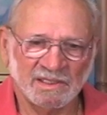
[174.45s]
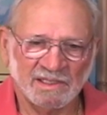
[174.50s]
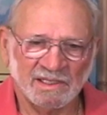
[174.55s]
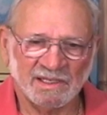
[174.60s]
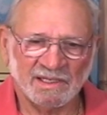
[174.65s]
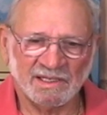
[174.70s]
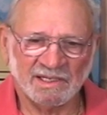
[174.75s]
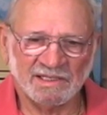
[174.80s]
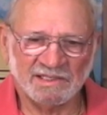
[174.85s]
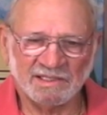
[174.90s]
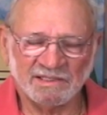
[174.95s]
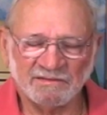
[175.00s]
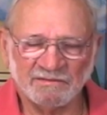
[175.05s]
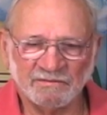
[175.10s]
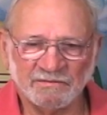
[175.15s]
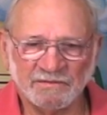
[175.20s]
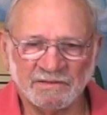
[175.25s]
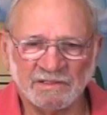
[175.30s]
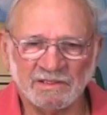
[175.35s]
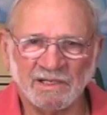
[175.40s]
and I didn't
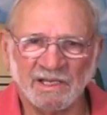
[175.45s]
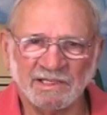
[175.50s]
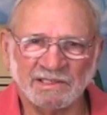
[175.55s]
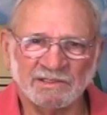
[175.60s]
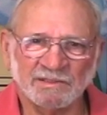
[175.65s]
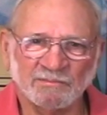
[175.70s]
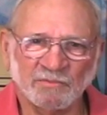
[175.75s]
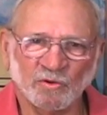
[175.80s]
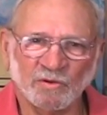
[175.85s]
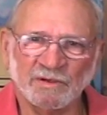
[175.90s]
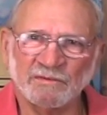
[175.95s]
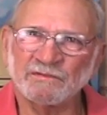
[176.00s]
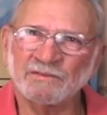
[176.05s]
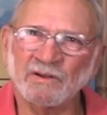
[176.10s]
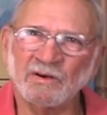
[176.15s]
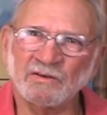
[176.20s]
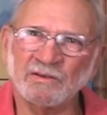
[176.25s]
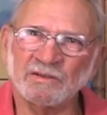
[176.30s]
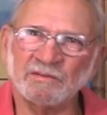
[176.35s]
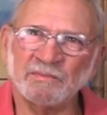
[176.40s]
feel like the board
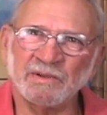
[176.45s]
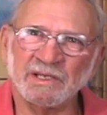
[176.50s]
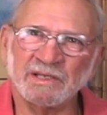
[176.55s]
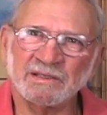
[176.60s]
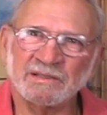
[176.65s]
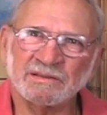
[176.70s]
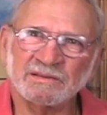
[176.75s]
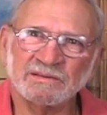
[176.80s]
floated me.